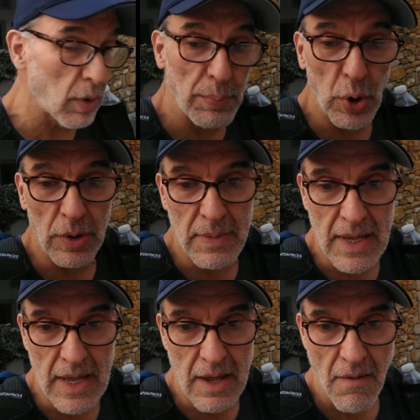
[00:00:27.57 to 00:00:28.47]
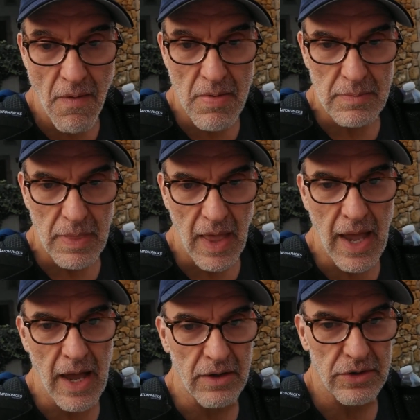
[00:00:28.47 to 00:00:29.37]
will put me
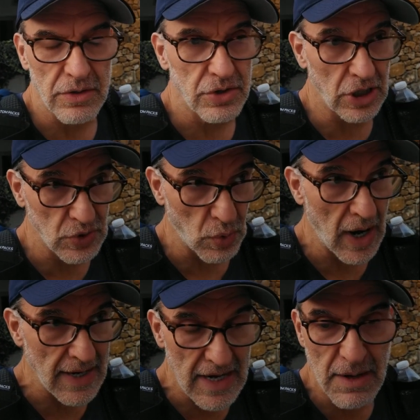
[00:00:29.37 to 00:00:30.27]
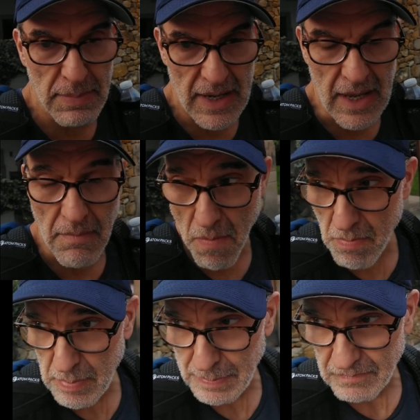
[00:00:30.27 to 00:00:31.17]
at just where I need to be
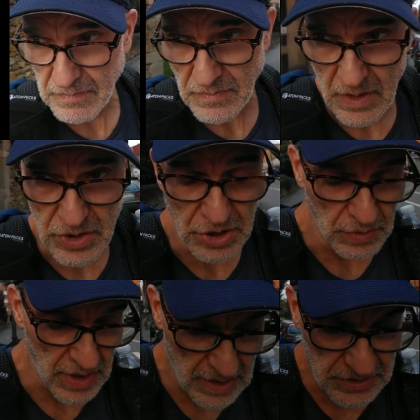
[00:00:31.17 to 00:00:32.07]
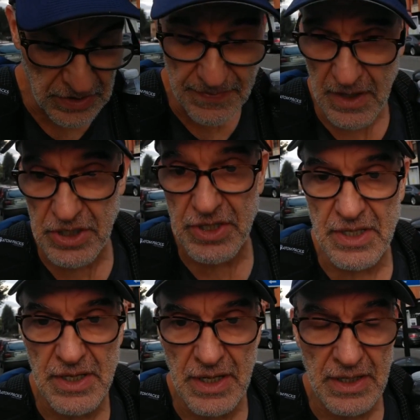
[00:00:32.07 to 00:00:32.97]
to finish
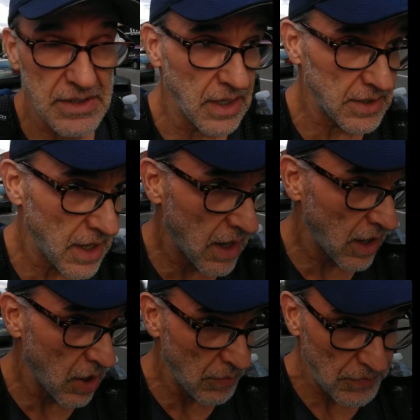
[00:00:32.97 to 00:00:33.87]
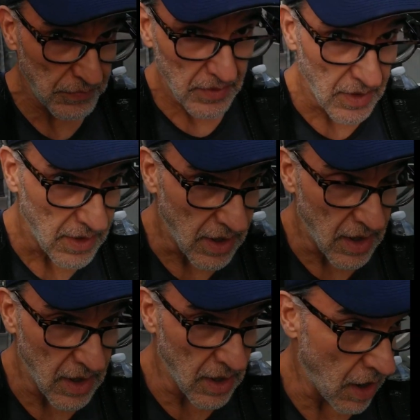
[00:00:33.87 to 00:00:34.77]
this thing in Santiago
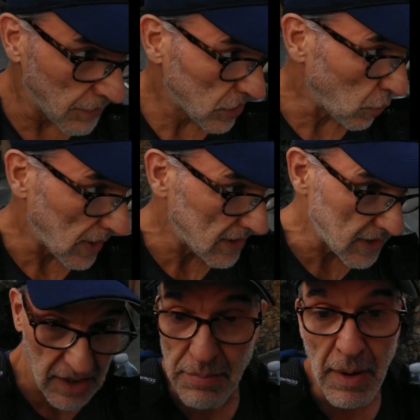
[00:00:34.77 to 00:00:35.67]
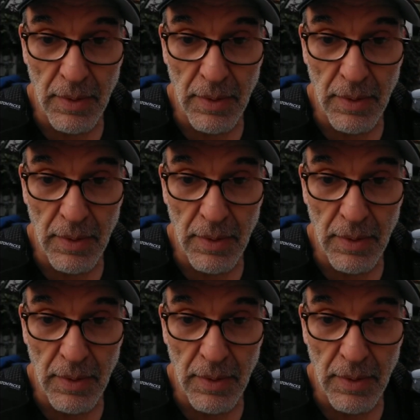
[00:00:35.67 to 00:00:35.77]
on the 26th, my